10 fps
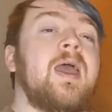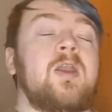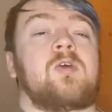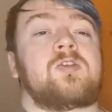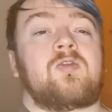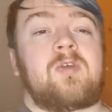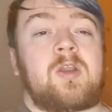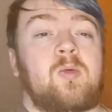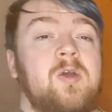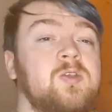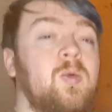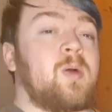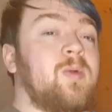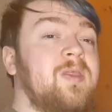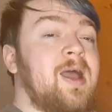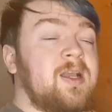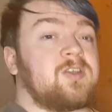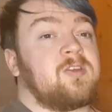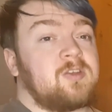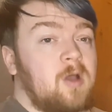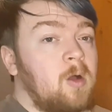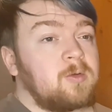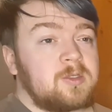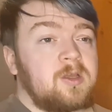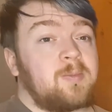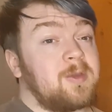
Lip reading: It also really works well with Ashnod's Altar,